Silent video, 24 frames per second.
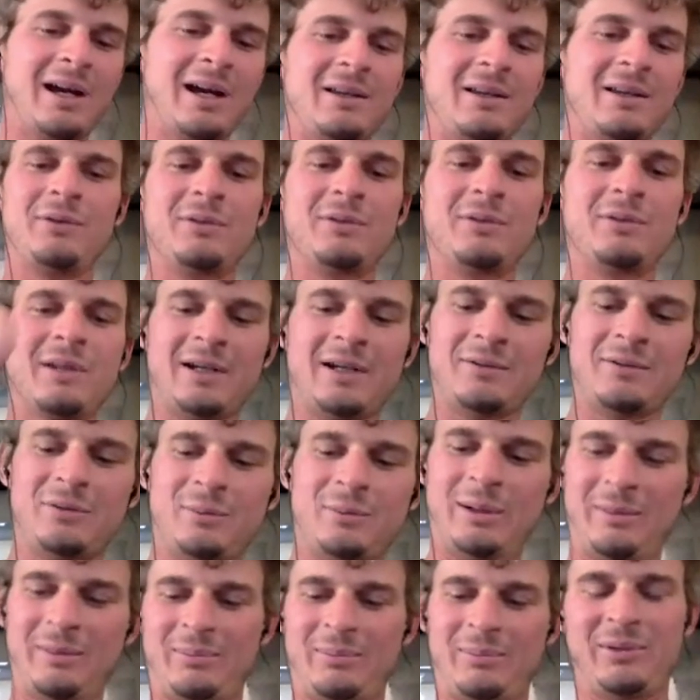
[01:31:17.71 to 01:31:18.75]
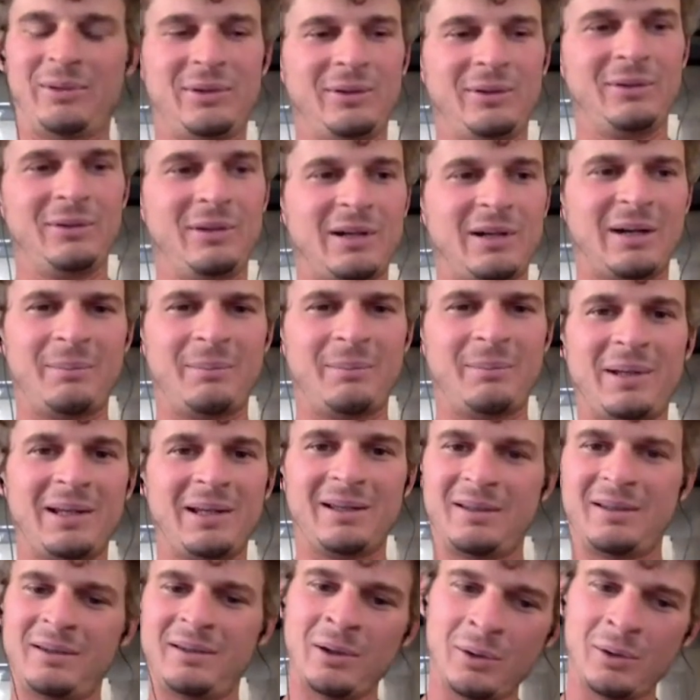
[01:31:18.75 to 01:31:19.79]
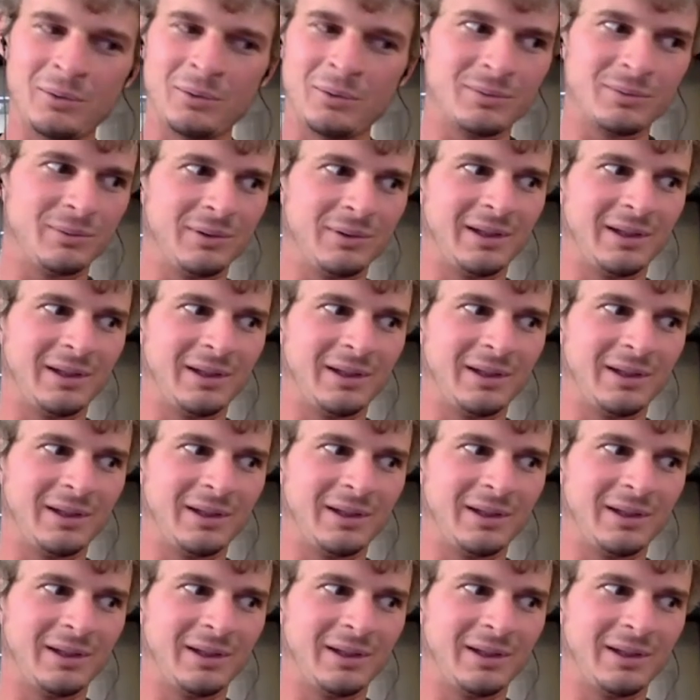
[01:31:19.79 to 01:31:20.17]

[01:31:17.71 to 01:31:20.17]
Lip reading: those guys were in my platoon, and I'm like, yo,